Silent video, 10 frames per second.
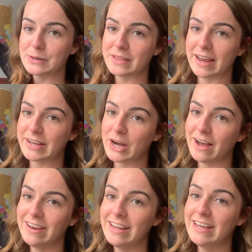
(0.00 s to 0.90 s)
that I
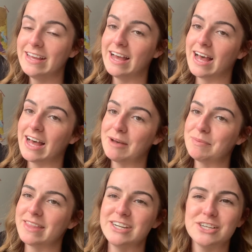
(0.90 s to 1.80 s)
got.
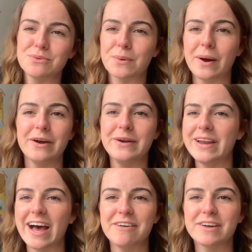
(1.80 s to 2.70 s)
But they just require you to
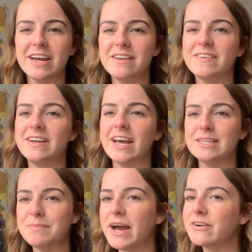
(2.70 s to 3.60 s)
have kind of a nice
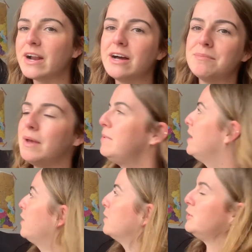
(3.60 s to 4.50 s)
background, maybe
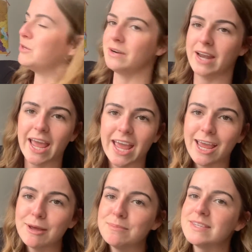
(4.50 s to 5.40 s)
include your
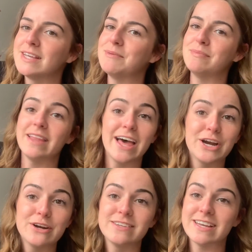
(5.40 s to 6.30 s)
name, some
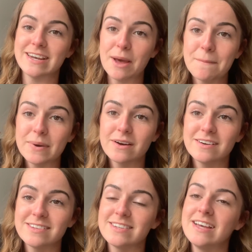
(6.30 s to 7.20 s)
letters and
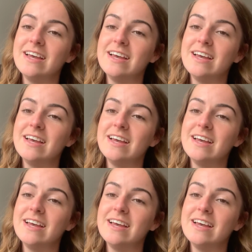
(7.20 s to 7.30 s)
numbers,